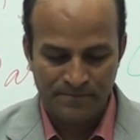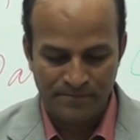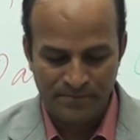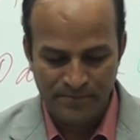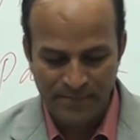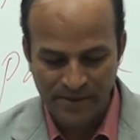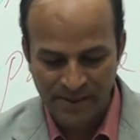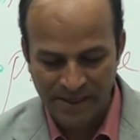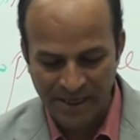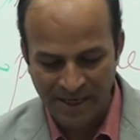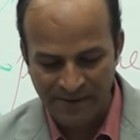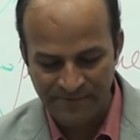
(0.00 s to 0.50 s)

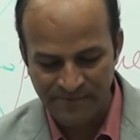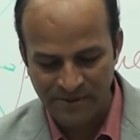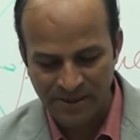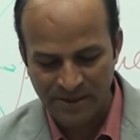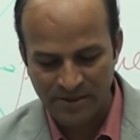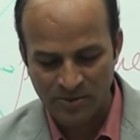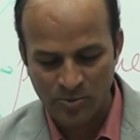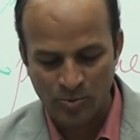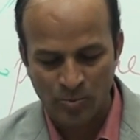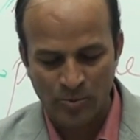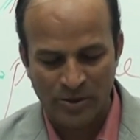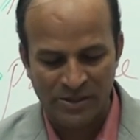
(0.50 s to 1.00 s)
behavior
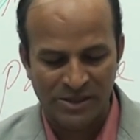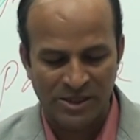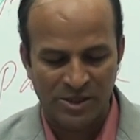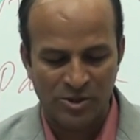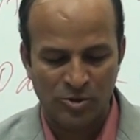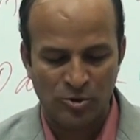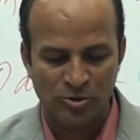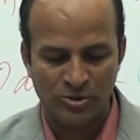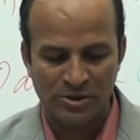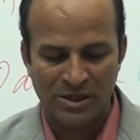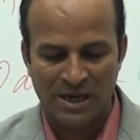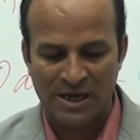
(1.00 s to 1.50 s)
when they
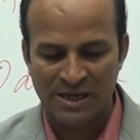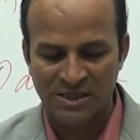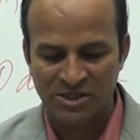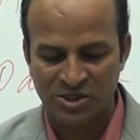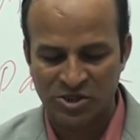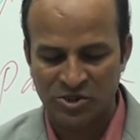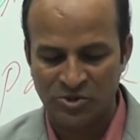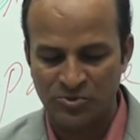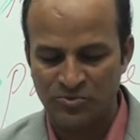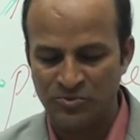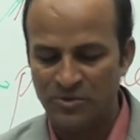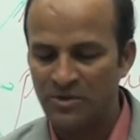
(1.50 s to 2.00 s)
don't
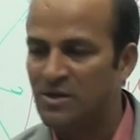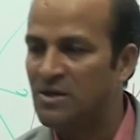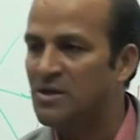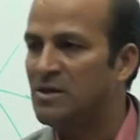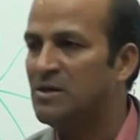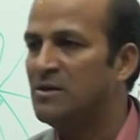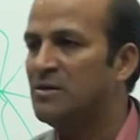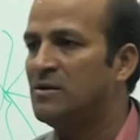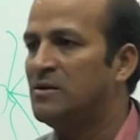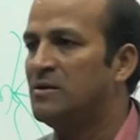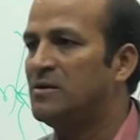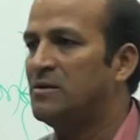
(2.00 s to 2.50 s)
ask you?
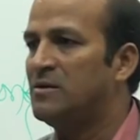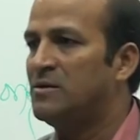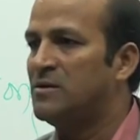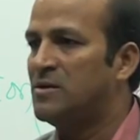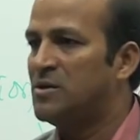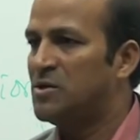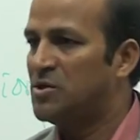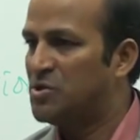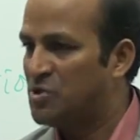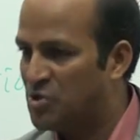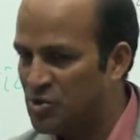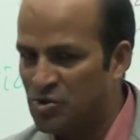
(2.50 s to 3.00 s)

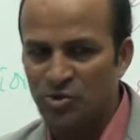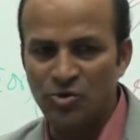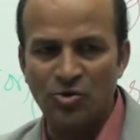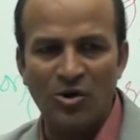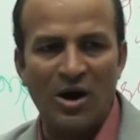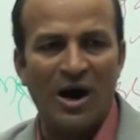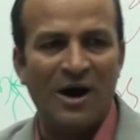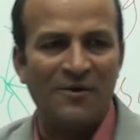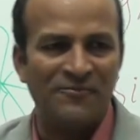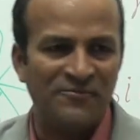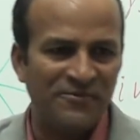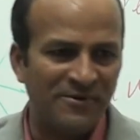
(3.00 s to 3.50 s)
Do you
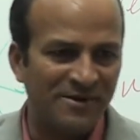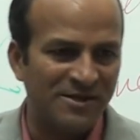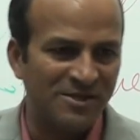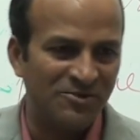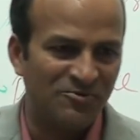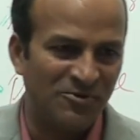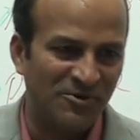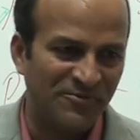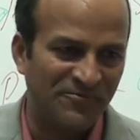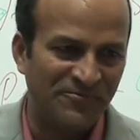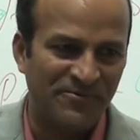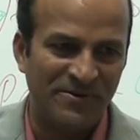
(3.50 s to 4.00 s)
offer
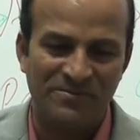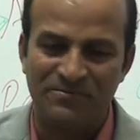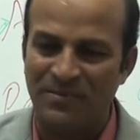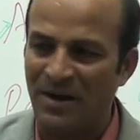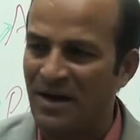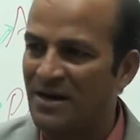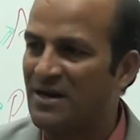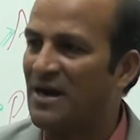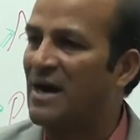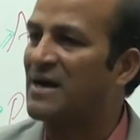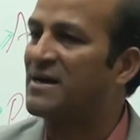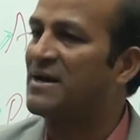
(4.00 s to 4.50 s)
your
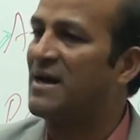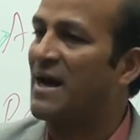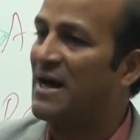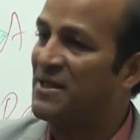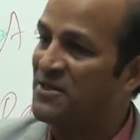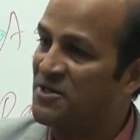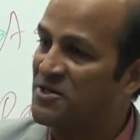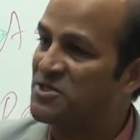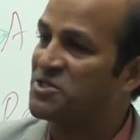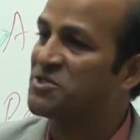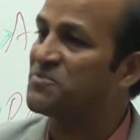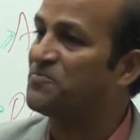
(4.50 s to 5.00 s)
feedback on
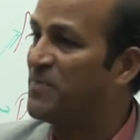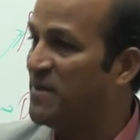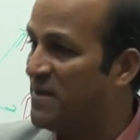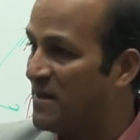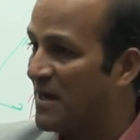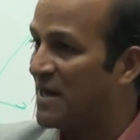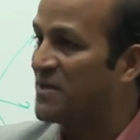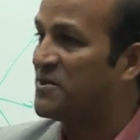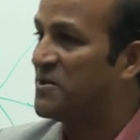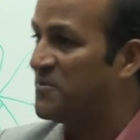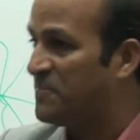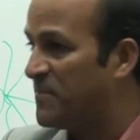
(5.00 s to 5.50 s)
other
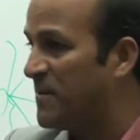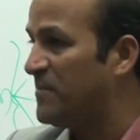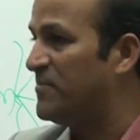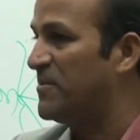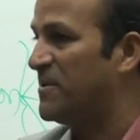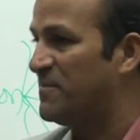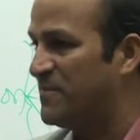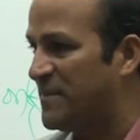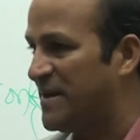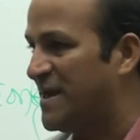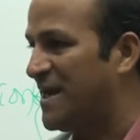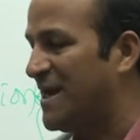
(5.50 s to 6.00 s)
other
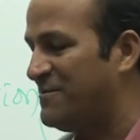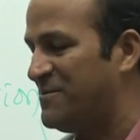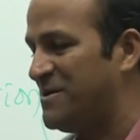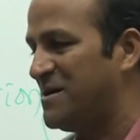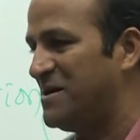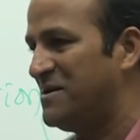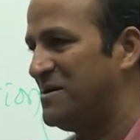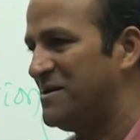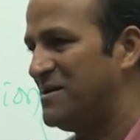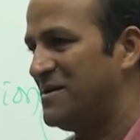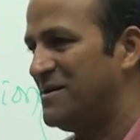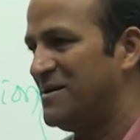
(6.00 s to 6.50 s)
people's
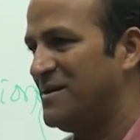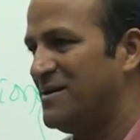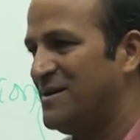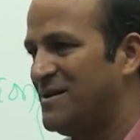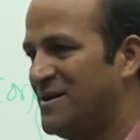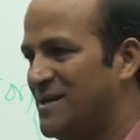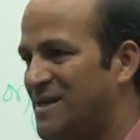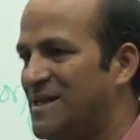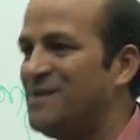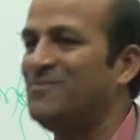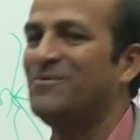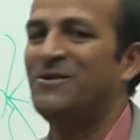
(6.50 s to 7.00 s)
behavior
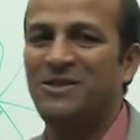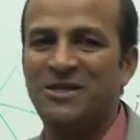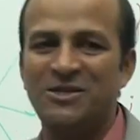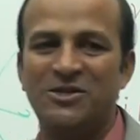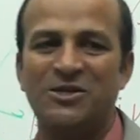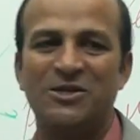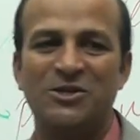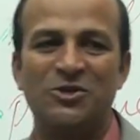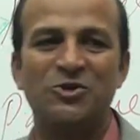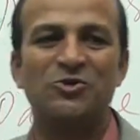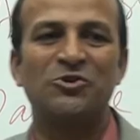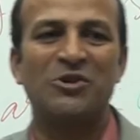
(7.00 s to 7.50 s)
even though
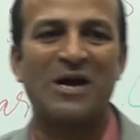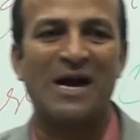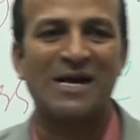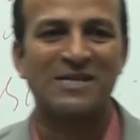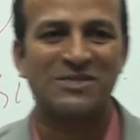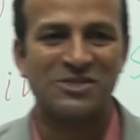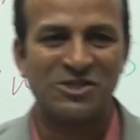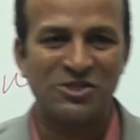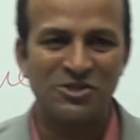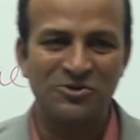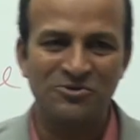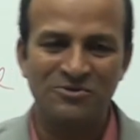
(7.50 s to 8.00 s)
they don't
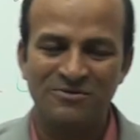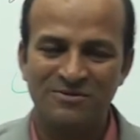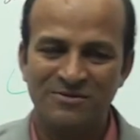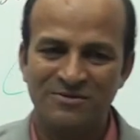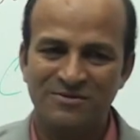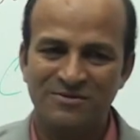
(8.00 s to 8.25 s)
ask you?